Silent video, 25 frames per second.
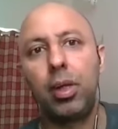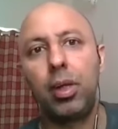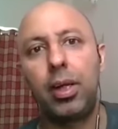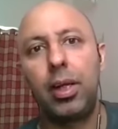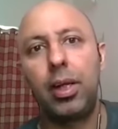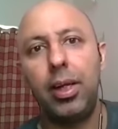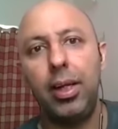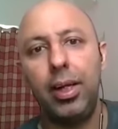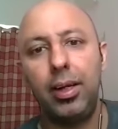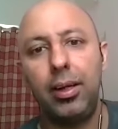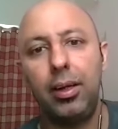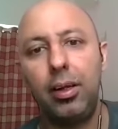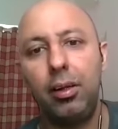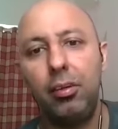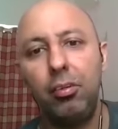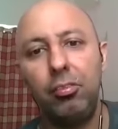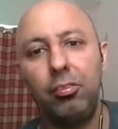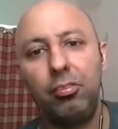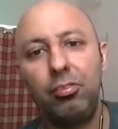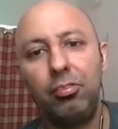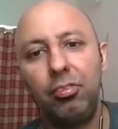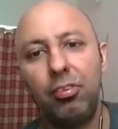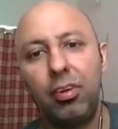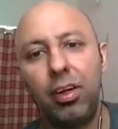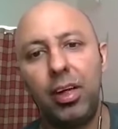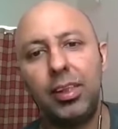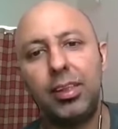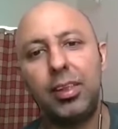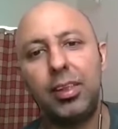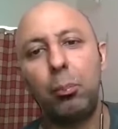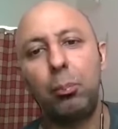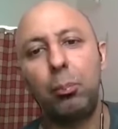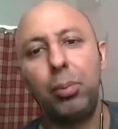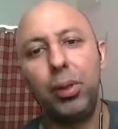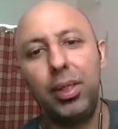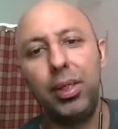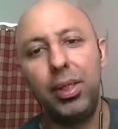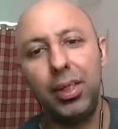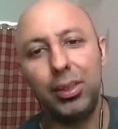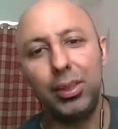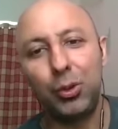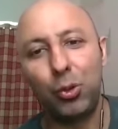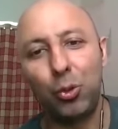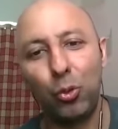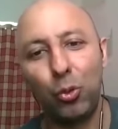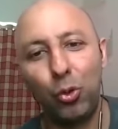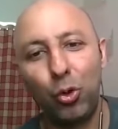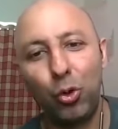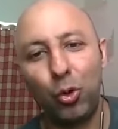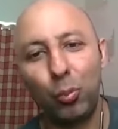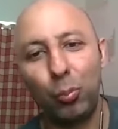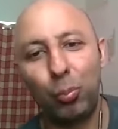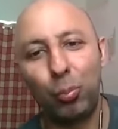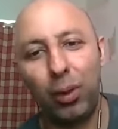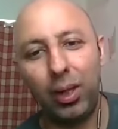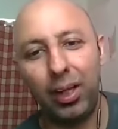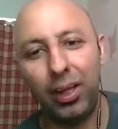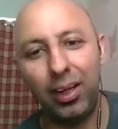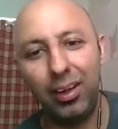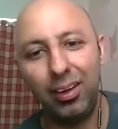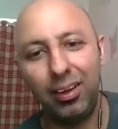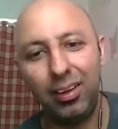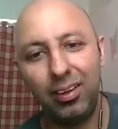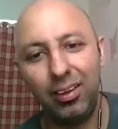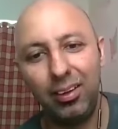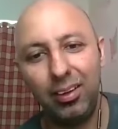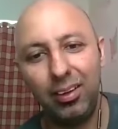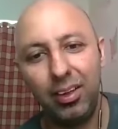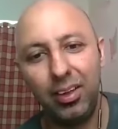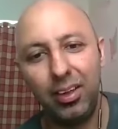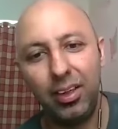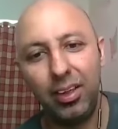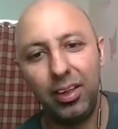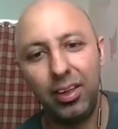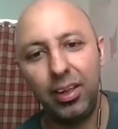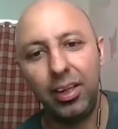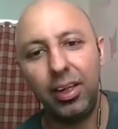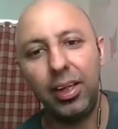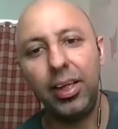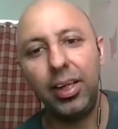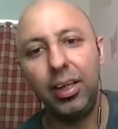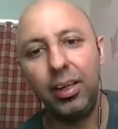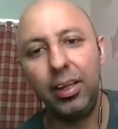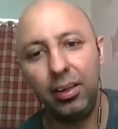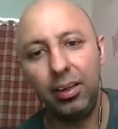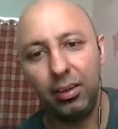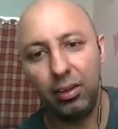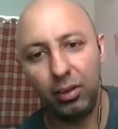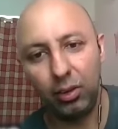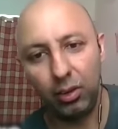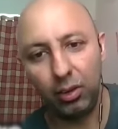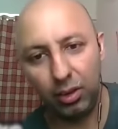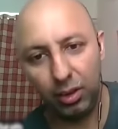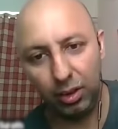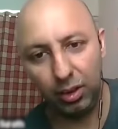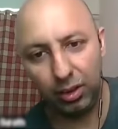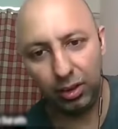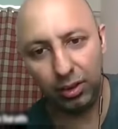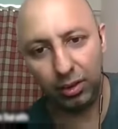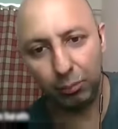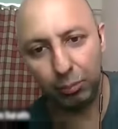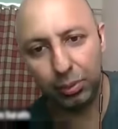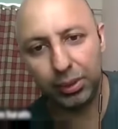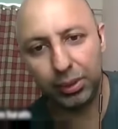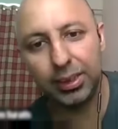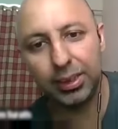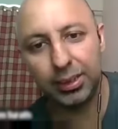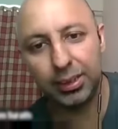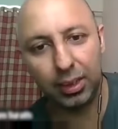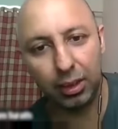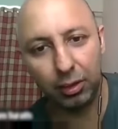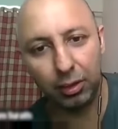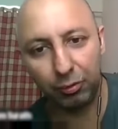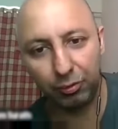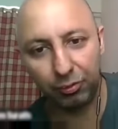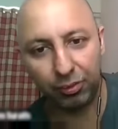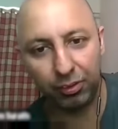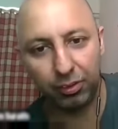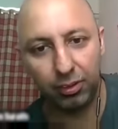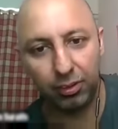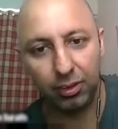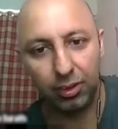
creative has the biggest role to play in business lift.